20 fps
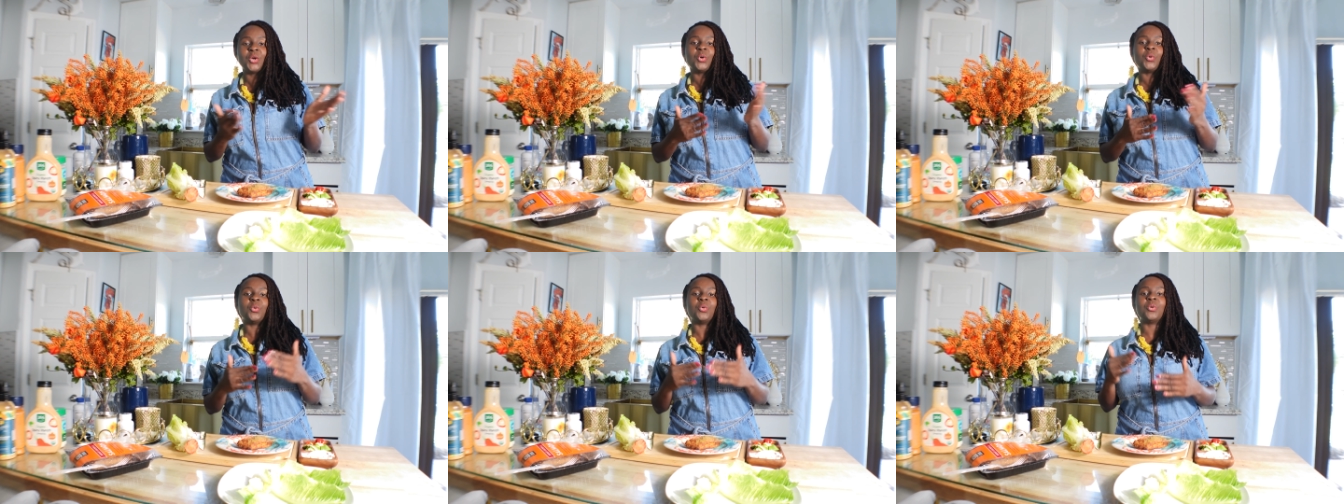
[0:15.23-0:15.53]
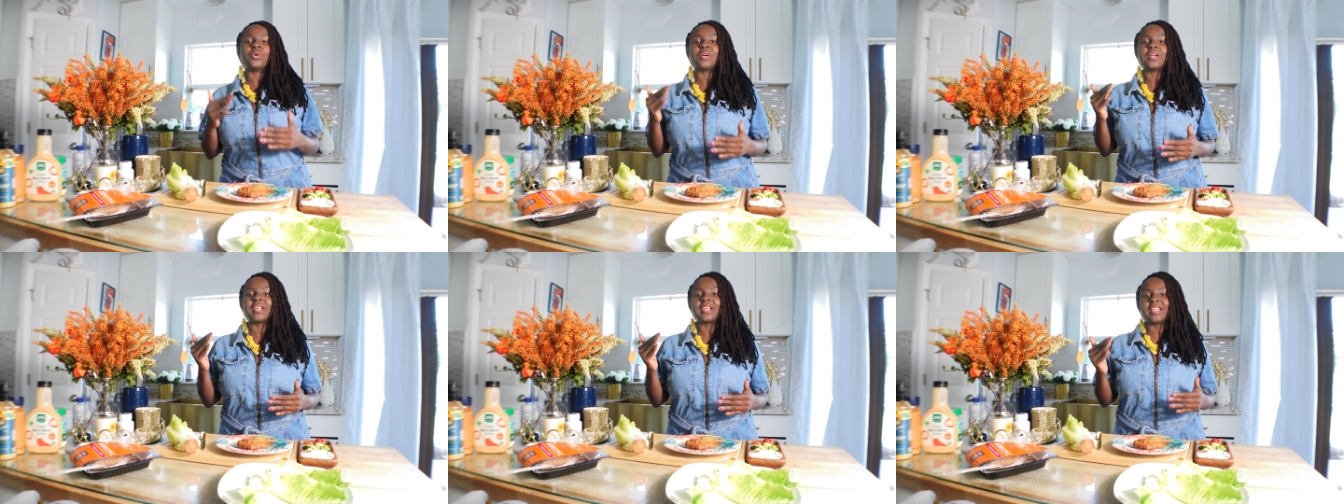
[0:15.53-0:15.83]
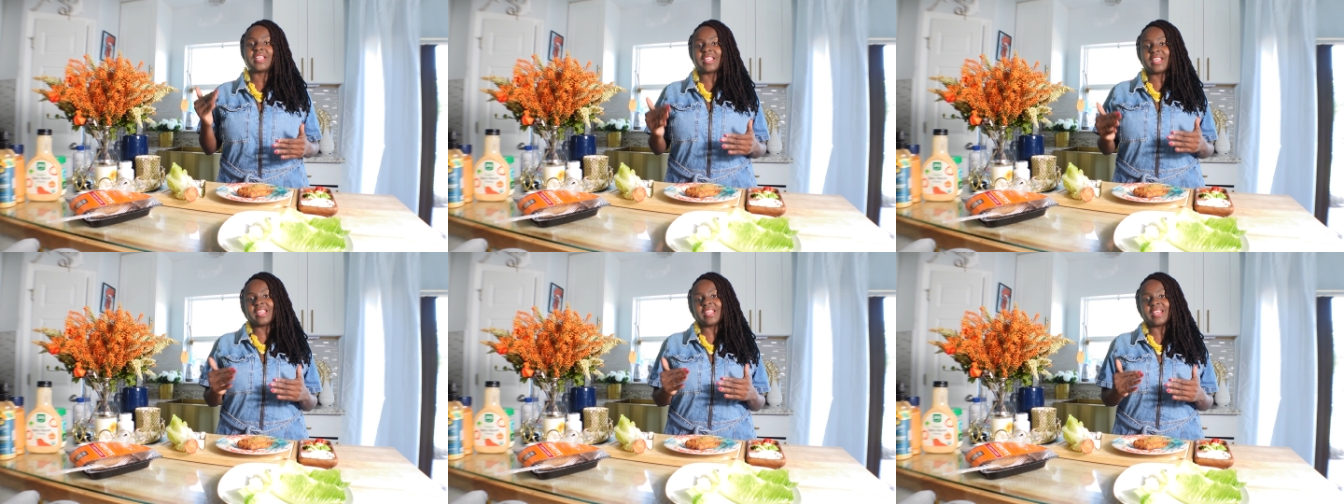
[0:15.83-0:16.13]

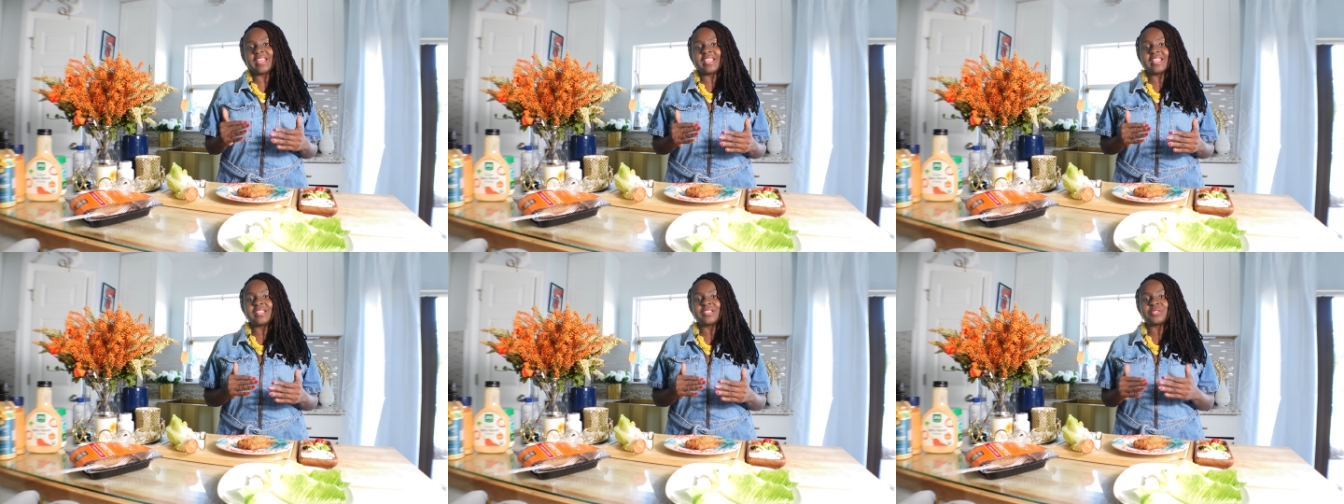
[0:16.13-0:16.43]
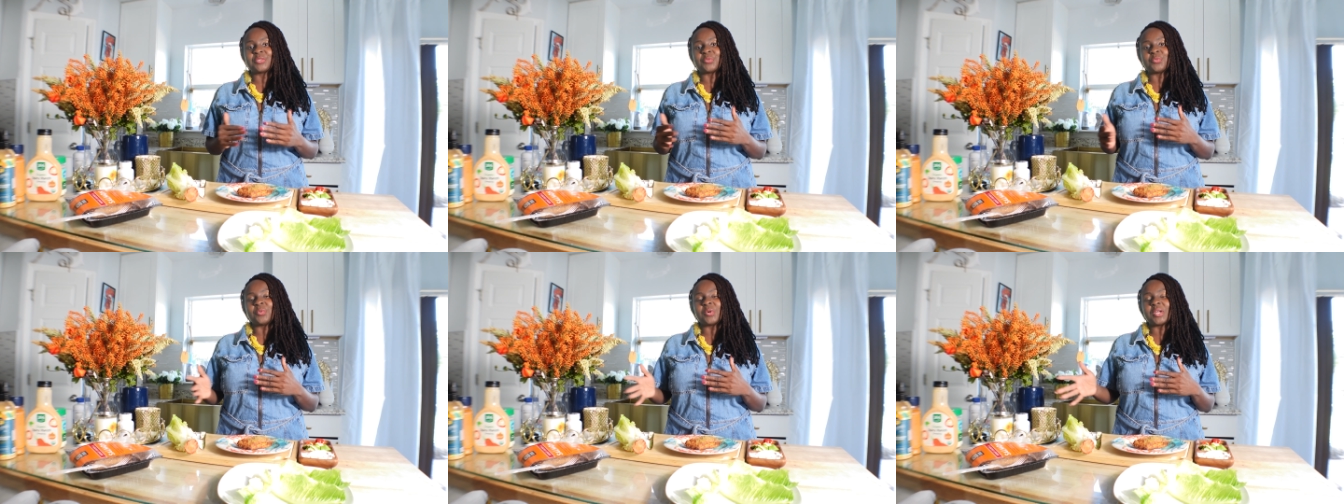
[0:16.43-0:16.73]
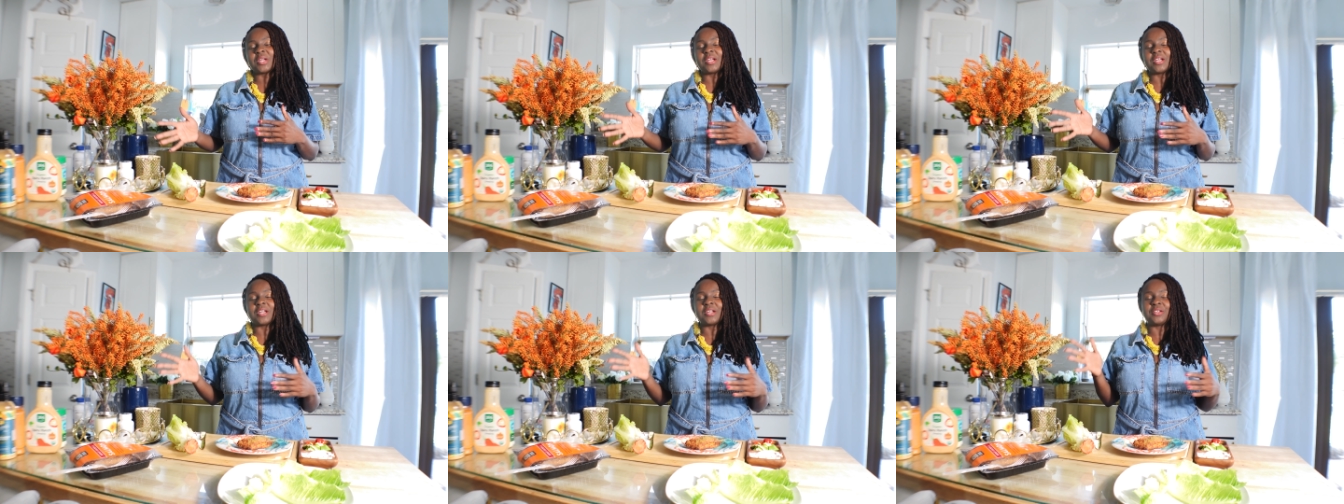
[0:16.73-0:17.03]
Organics
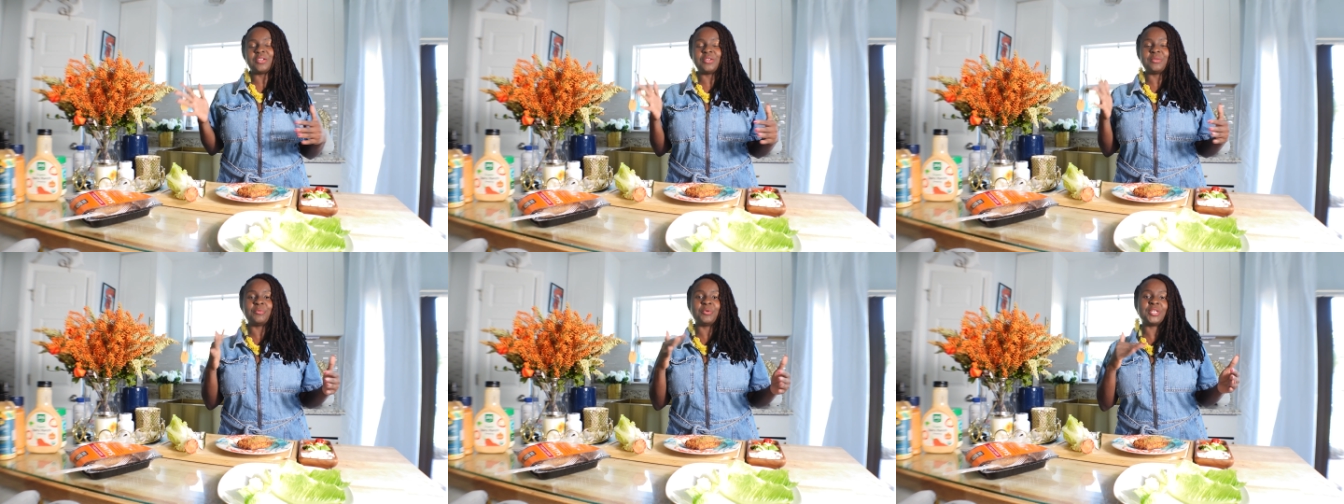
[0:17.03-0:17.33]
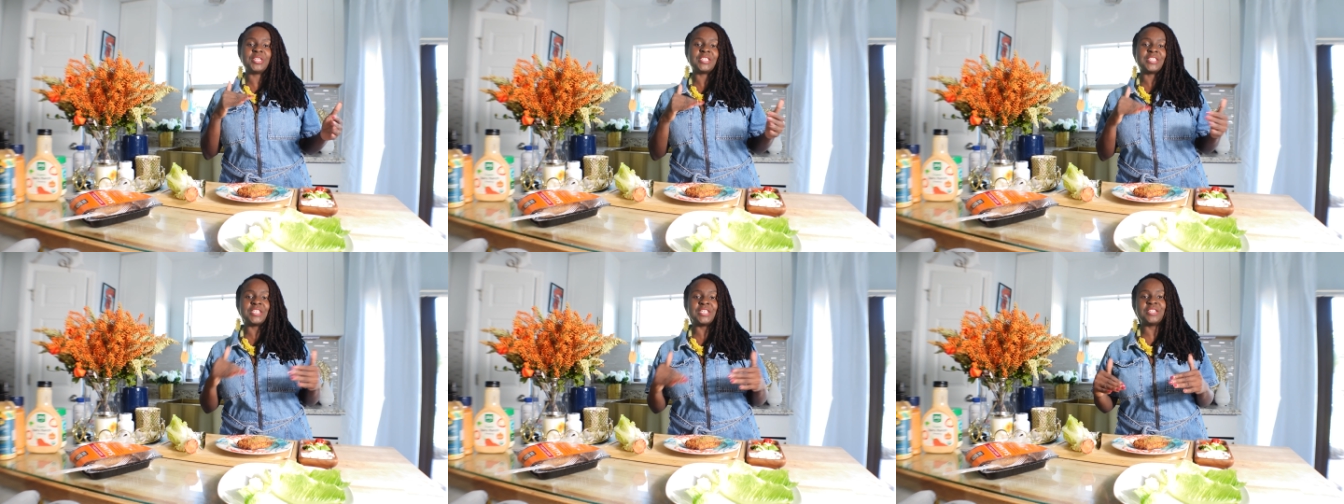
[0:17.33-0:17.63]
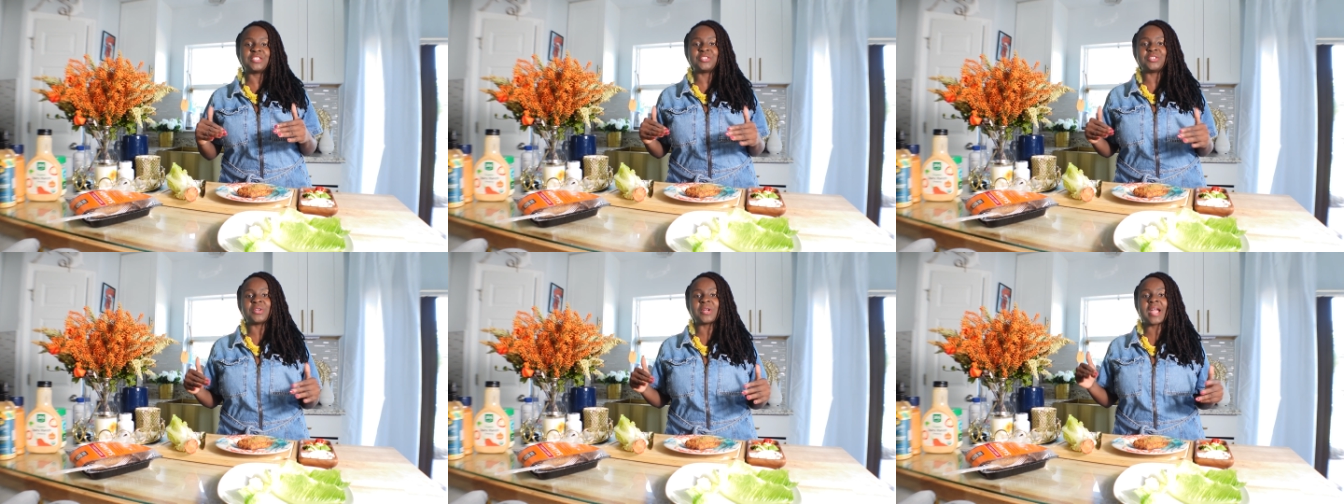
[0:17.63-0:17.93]
where you, we
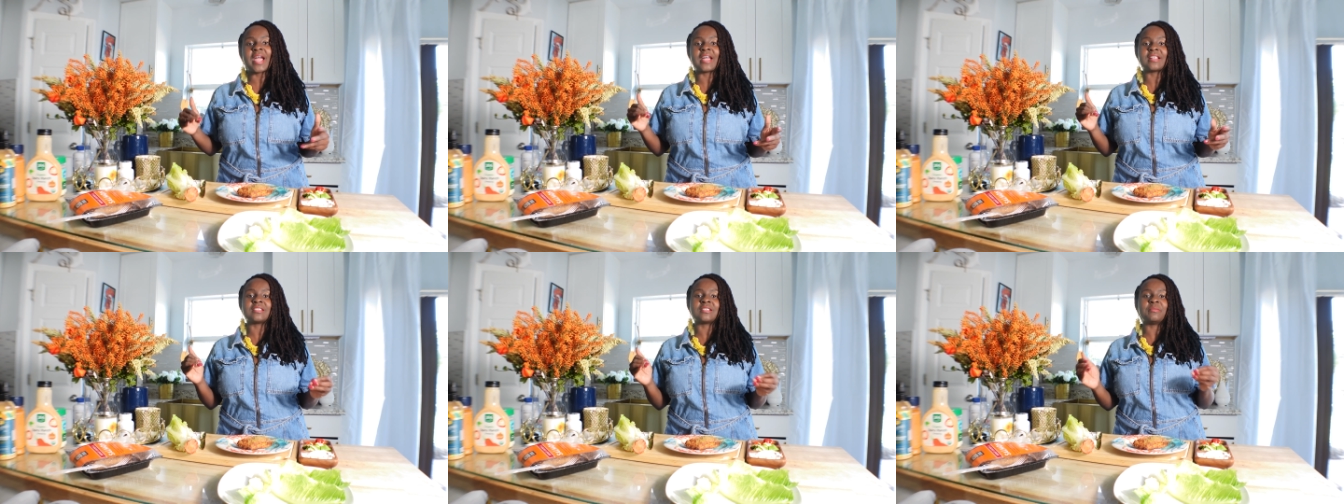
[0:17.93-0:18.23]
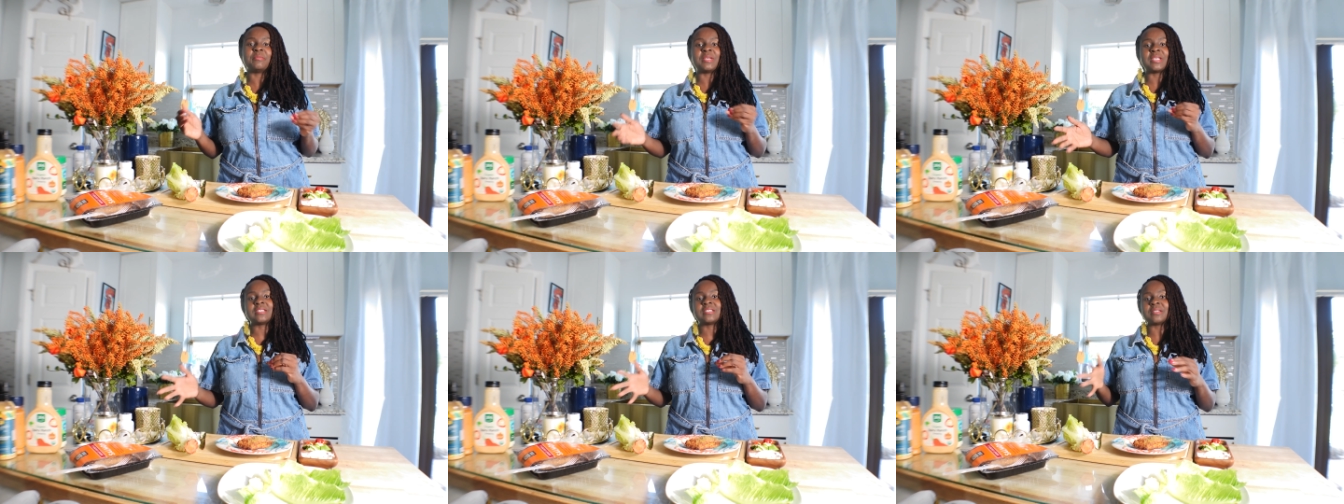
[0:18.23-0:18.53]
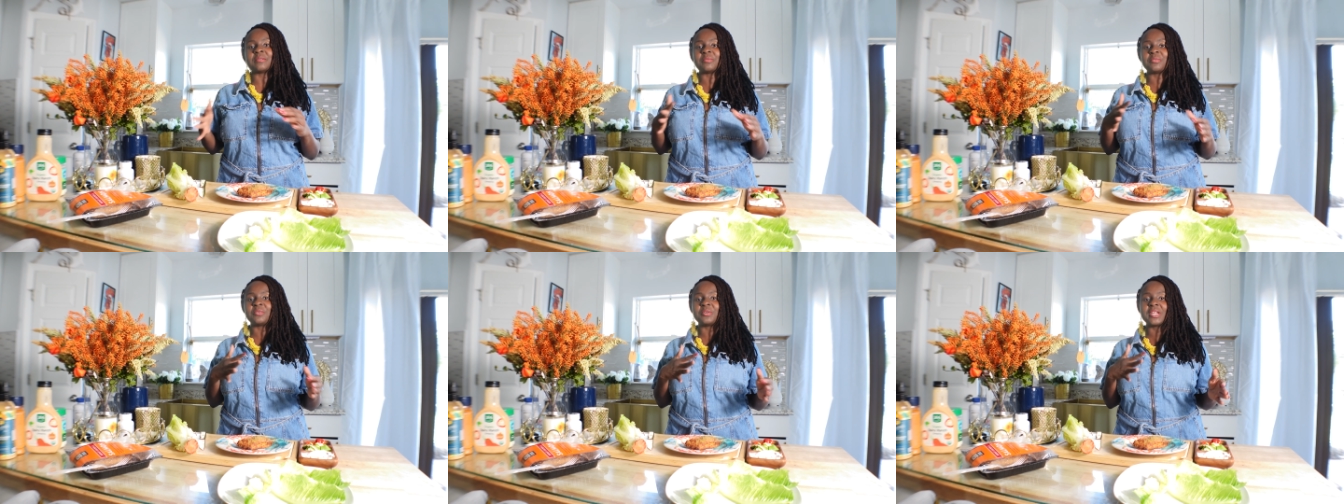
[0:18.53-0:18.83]
teach you how to make
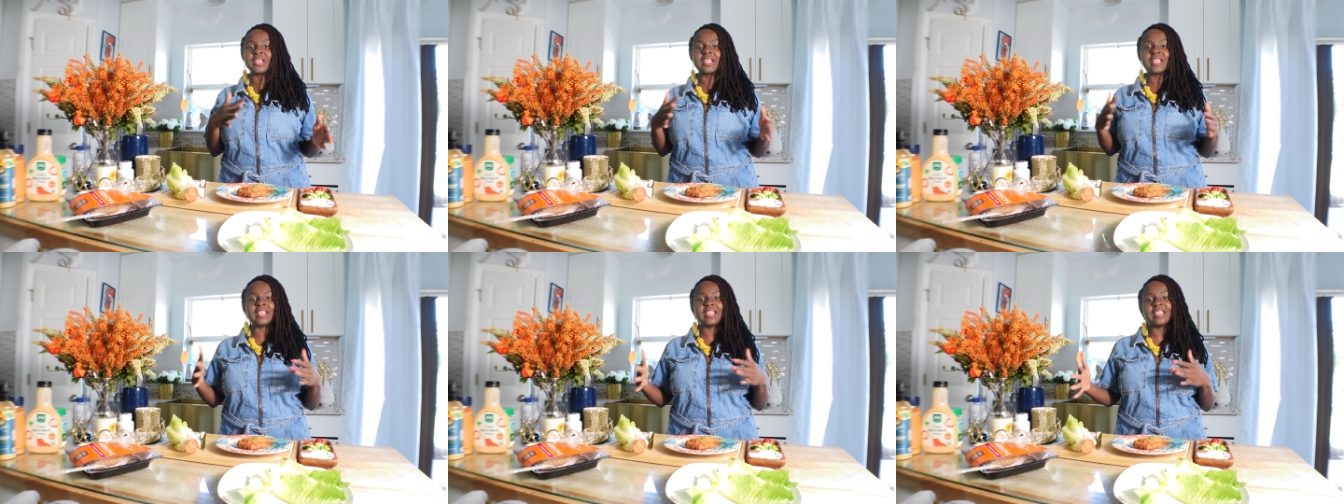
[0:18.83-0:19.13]
some quick,